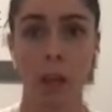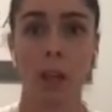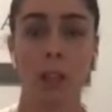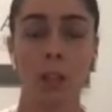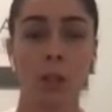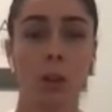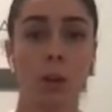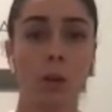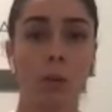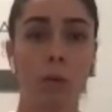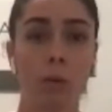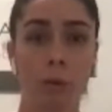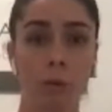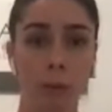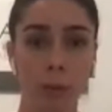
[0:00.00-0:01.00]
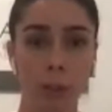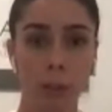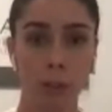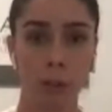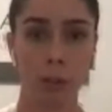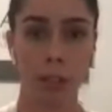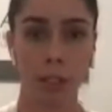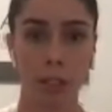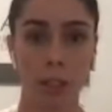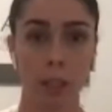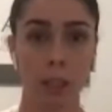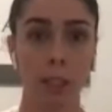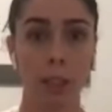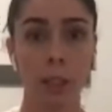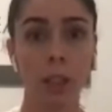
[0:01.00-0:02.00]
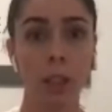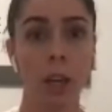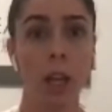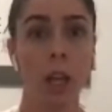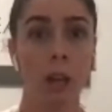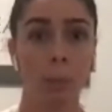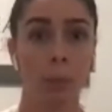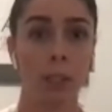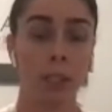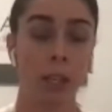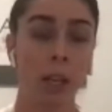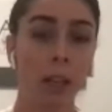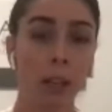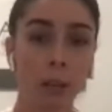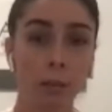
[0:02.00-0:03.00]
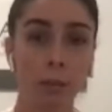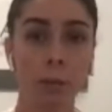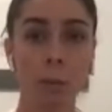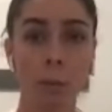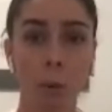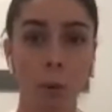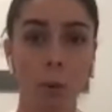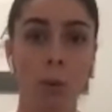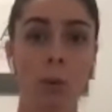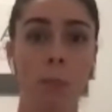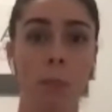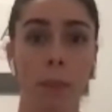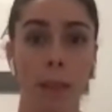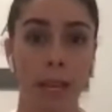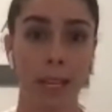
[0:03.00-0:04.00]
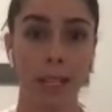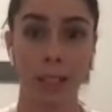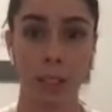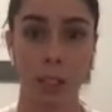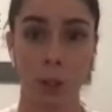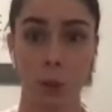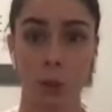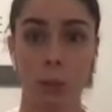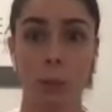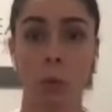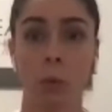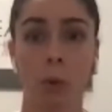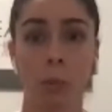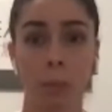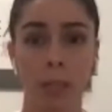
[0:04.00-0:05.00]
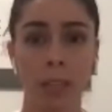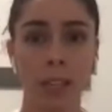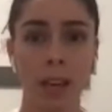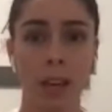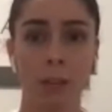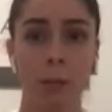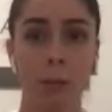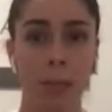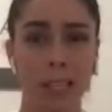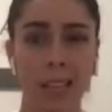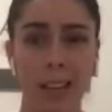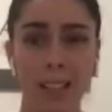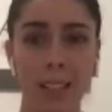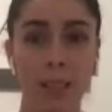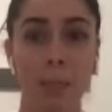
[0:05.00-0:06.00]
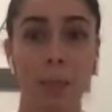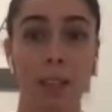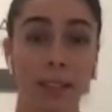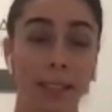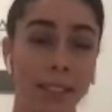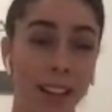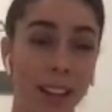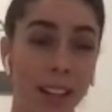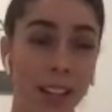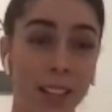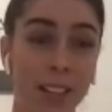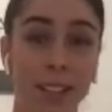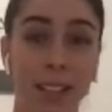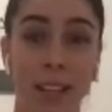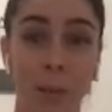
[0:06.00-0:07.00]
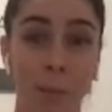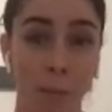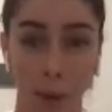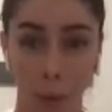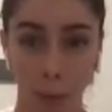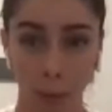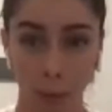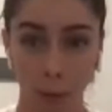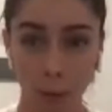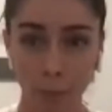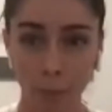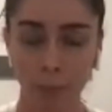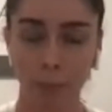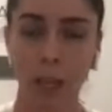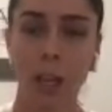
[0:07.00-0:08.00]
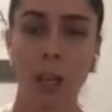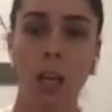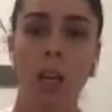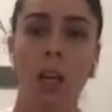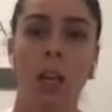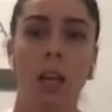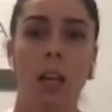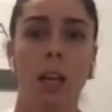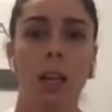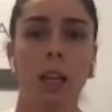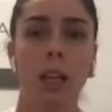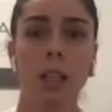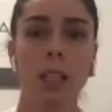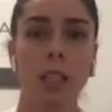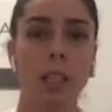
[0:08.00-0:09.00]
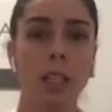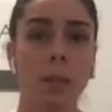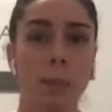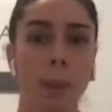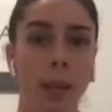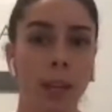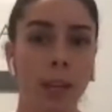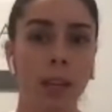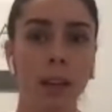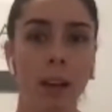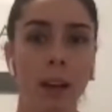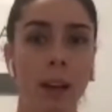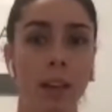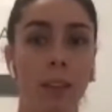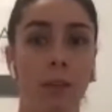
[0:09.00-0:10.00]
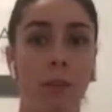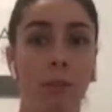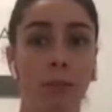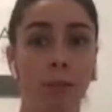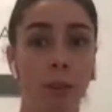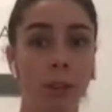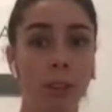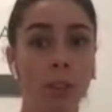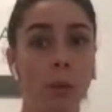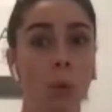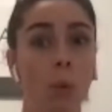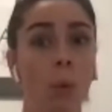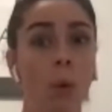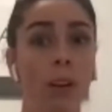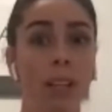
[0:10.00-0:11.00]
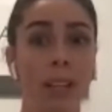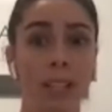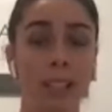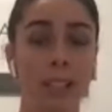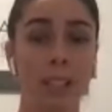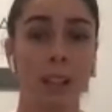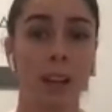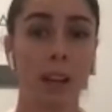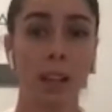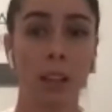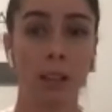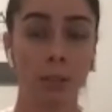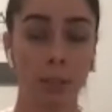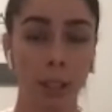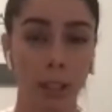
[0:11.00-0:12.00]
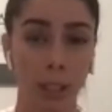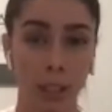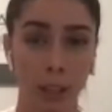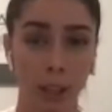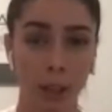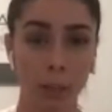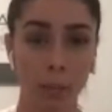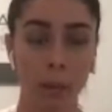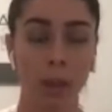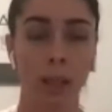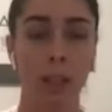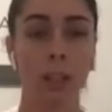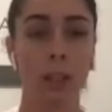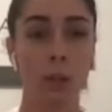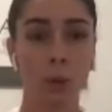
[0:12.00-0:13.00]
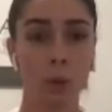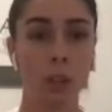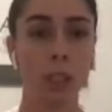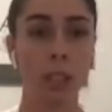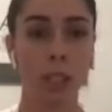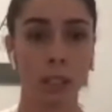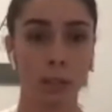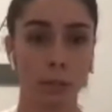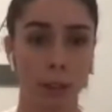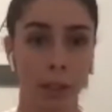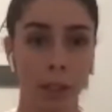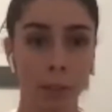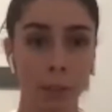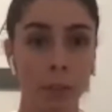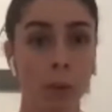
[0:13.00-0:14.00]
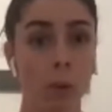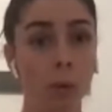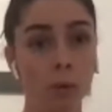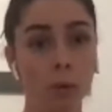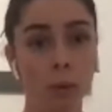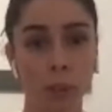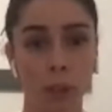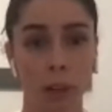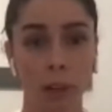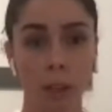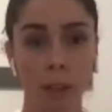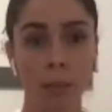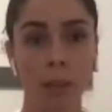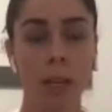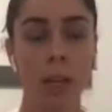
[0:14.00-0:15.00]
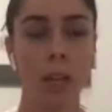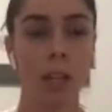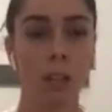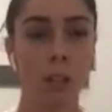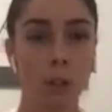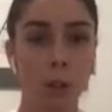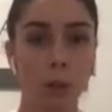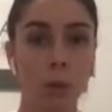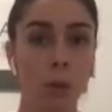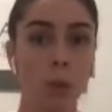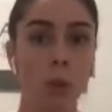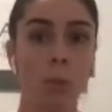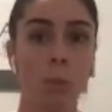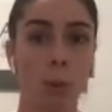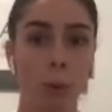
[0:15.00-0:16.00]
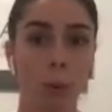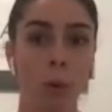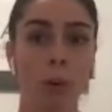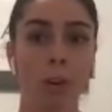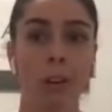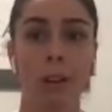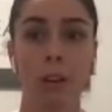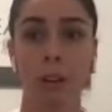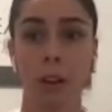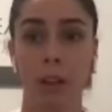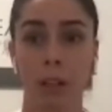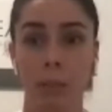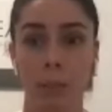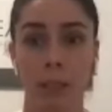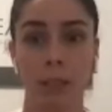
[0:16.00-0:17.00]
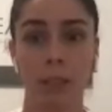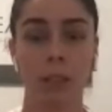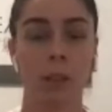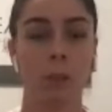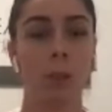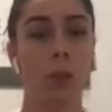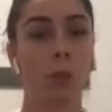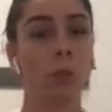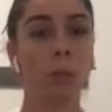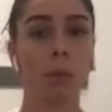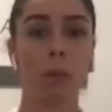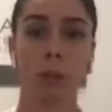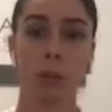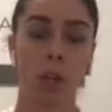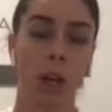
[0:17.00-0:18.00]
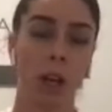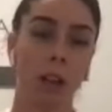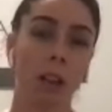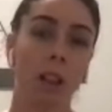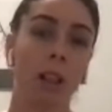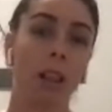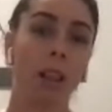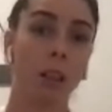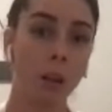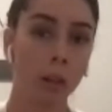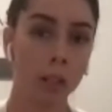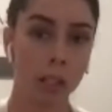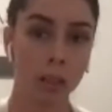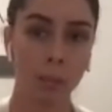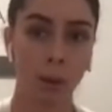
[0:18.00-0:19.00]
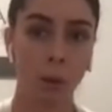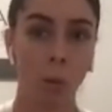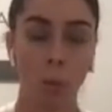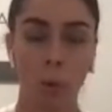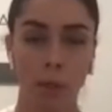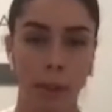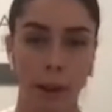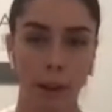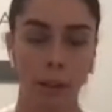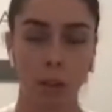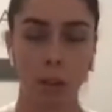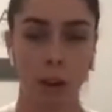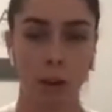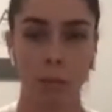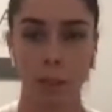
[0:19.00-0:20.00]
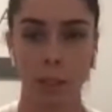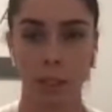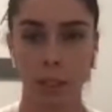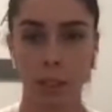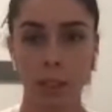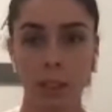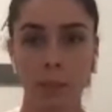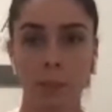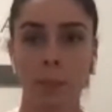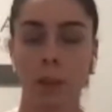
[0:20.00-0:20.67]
So first on this slide here, patellofemoral pain syndrome, or PFPS, because that is a mouthful. It is pain at the front or inside of the kneecap, and usually it develops over time due to poor alignment, which we will chat lots about what that alignment is.